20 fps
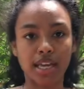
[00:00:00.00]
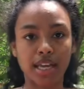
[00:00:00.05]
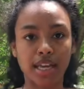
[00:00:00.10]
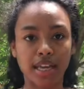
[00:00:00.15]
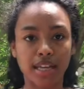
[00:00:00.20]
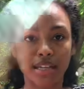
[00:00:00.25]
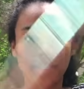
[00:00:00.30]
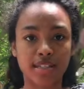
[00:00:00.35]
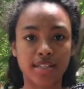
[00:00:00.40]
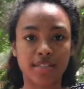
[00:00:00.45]

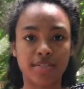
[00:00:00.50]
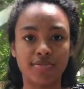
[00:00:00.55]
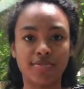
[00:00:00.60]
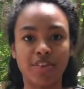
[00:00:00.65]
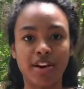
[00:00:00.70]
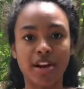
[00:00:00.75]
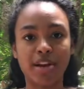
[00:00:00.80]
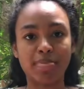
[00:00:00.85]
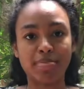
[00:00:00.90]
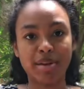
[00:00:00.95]
it's
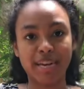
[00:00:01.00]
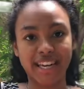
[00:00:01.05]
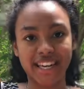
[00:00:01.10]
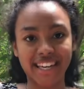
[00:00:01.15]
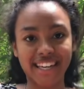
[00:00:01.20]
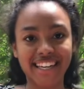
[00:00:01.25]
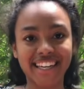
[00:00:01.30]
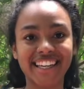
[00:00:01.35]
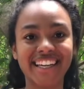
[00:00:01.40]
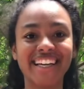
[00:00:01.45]
very
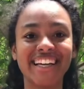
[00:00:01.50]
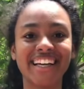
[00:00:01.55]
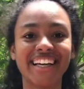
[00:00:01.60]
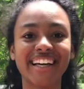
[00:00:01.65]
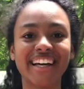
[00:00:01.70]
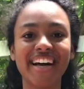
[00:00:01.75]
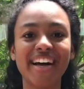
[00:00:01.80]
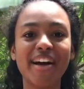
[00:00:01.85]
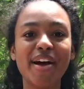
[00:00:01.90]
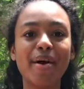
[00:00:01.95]
big,
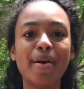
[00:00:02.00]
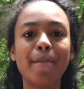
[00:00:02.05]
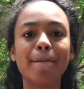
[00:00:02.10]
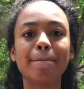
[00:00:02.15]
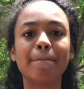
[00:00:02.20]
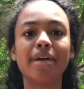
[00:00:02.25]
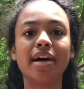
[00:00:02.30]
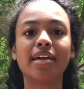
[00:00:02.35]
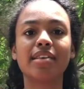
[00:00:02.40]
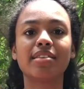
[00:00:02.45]

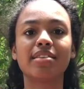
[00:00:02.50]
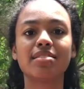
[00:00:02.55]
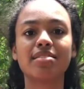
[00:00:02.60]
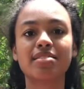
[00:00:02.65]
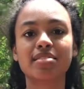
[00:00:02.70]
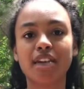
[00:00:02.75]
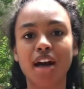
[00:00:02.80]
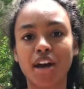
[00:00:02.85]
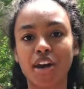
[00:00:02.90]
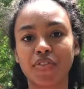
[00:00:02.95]
but this
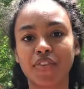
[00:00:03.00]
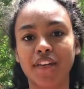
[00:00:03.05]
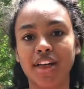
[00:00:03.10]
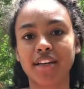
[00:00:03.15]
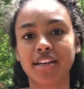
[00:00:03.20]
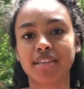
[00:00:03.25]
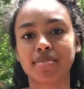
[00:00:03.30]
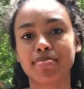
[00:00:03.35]
is kind of like